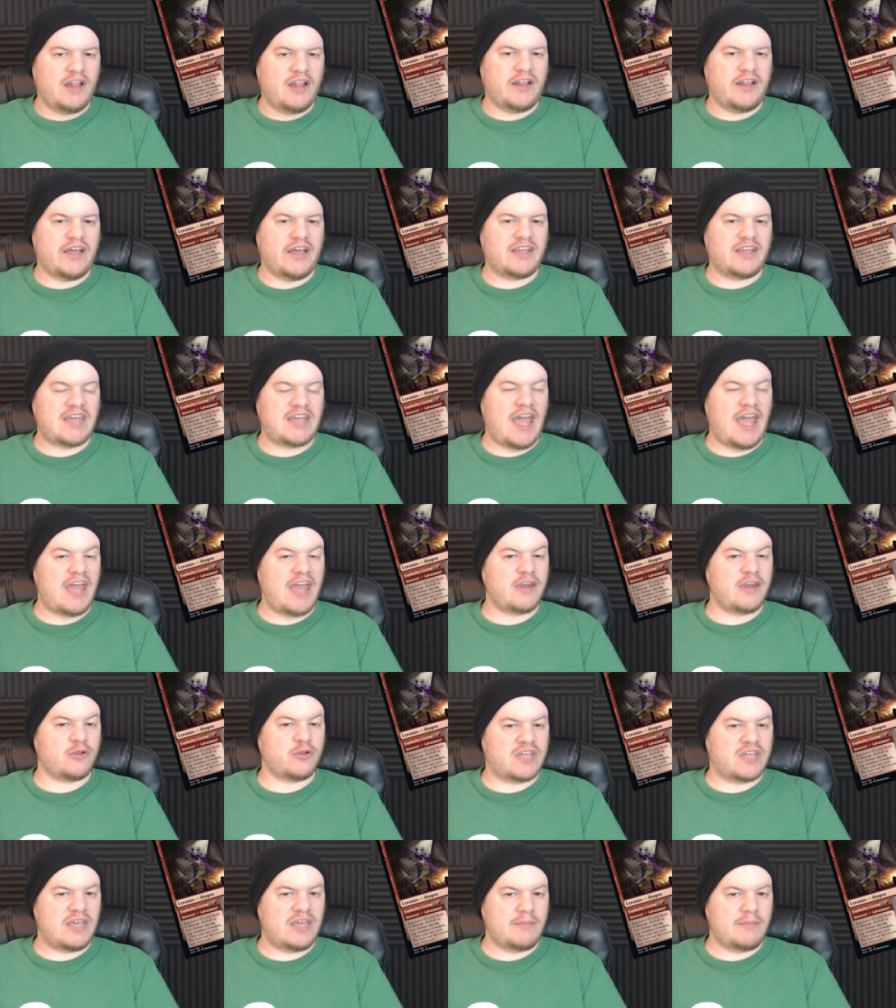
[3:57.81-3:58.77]
like
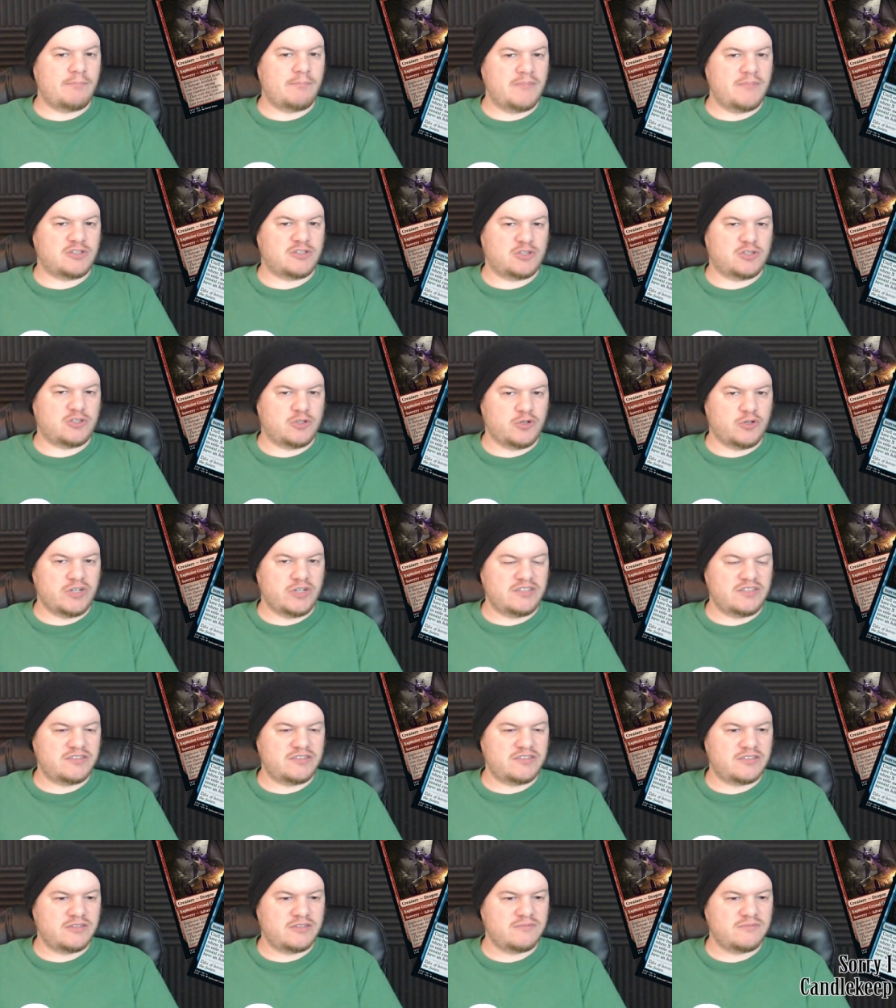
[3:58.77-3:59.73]
Candlekeep
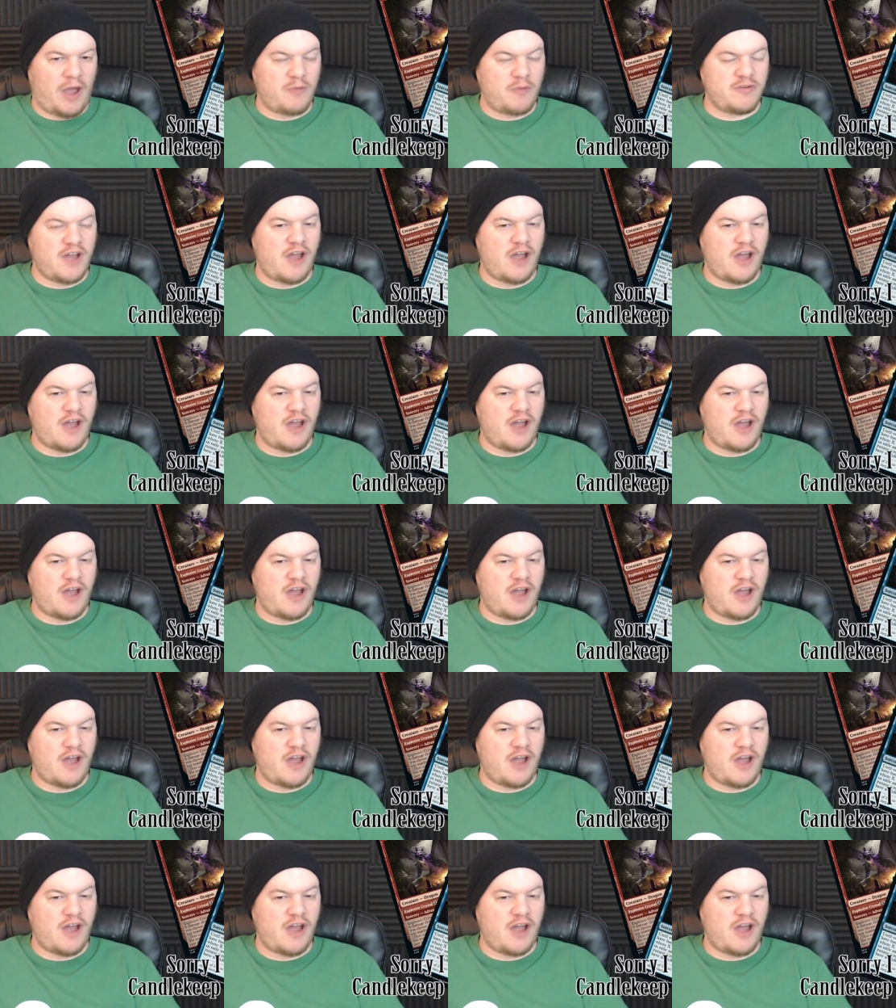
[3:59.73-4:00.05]
Mysteries. Not